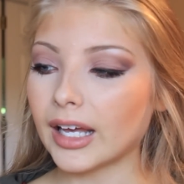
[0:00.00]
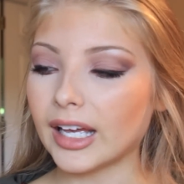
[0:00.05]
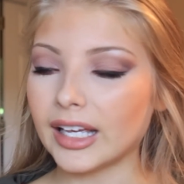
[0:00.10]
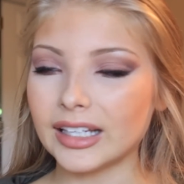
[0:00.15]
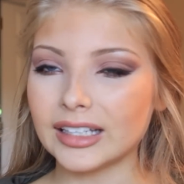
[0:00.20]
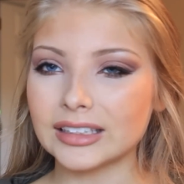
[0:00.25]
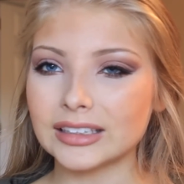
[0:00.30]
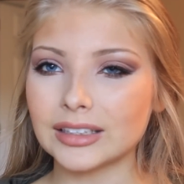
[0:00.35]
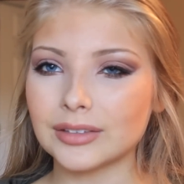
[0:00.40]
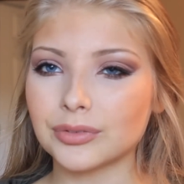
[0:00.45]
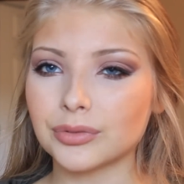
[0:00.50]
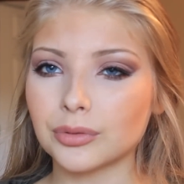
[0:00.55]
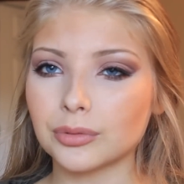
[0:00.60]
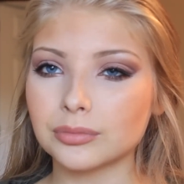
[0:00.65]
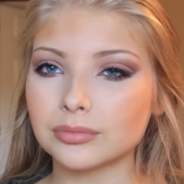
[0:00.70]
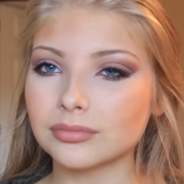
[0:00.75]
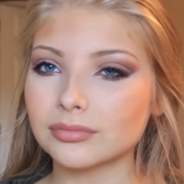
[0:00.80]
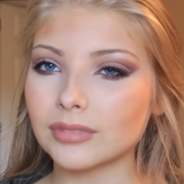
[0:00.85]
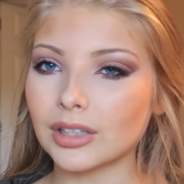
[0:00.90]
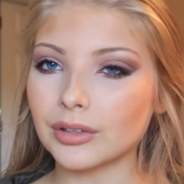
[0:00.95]
And if
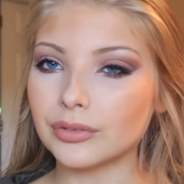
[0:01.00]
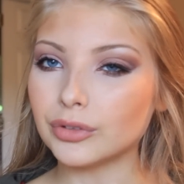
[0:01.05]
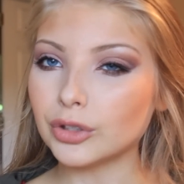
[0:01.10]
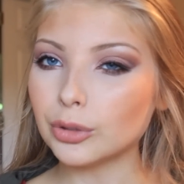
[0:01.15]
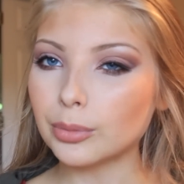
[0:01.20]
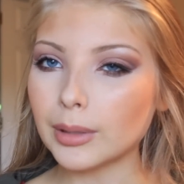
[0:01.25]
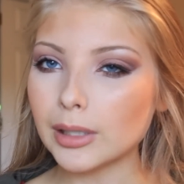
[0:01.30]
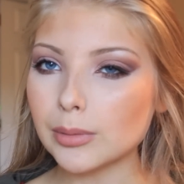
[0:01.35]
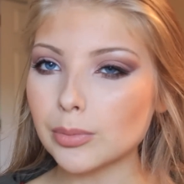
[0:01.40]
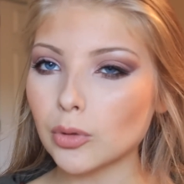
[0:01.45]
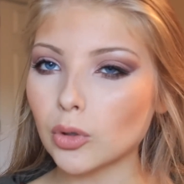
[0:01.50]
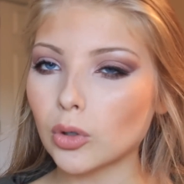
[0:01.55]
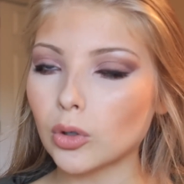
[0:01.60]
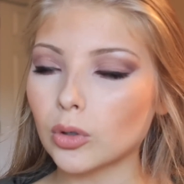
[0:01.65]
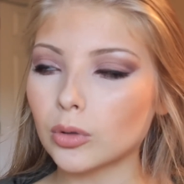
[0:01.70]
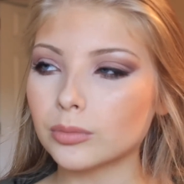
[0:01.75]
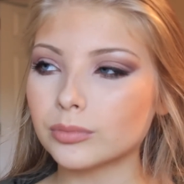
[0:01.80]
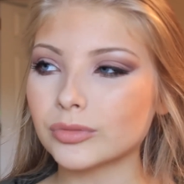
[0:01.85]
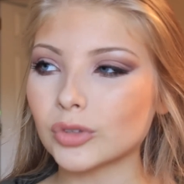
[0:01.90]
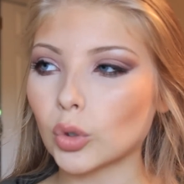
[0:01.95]
a few
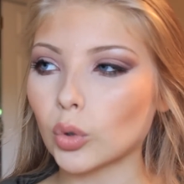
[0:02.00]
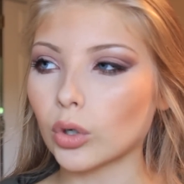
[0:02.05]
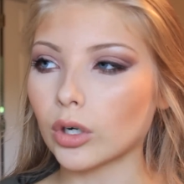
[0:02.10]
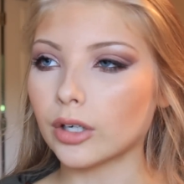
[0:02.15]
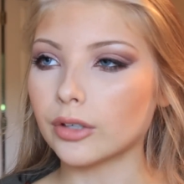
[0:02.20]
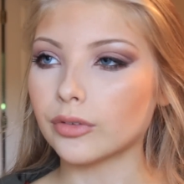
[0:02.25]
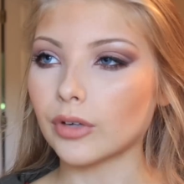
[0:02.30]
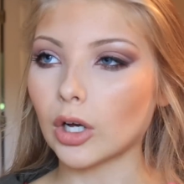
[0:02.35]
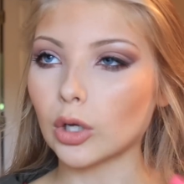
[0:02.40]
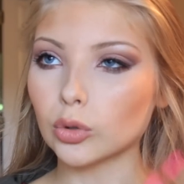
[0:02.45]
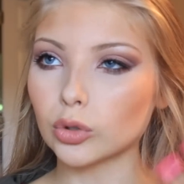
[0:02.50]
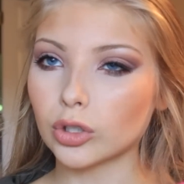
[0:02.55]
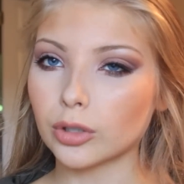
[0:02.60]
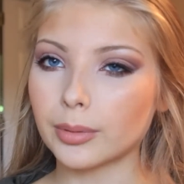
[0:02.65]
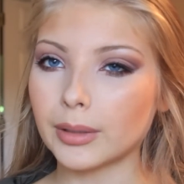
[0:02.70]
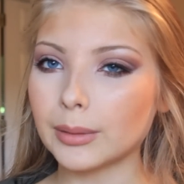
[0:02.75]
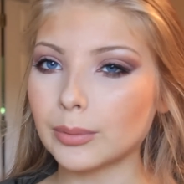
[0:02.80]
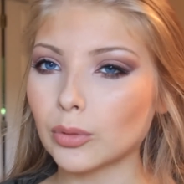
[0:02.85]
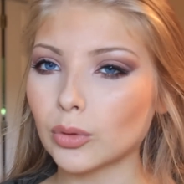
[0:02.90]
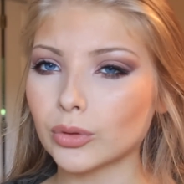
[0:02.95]
people or if
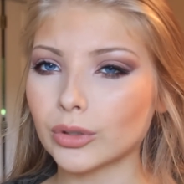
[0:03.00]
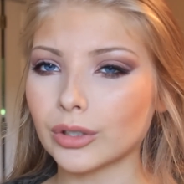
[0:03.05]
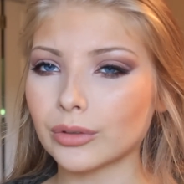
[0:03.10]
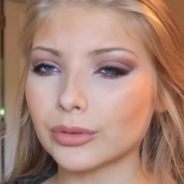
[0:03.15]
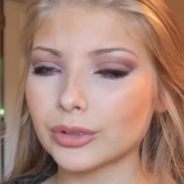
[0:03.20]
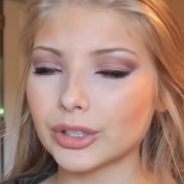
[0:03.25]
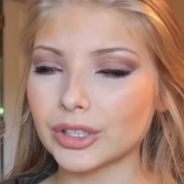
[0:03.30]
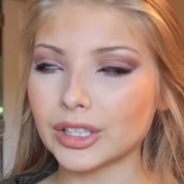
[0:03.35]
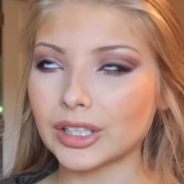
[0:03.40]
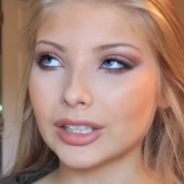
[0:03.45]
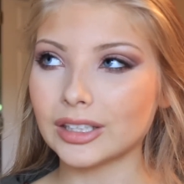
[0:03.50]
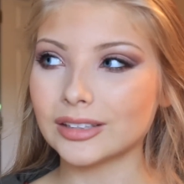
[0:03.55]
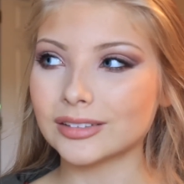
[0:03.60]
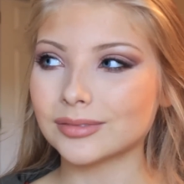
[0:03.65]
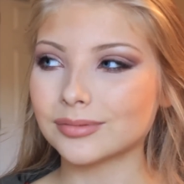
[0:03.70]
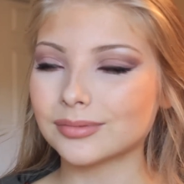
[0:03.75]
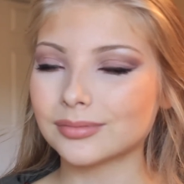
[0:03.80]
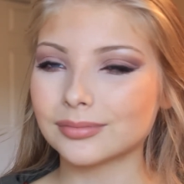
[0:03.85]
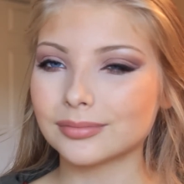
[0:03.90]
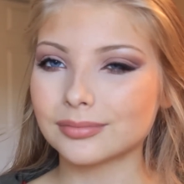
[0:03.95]
older people don't really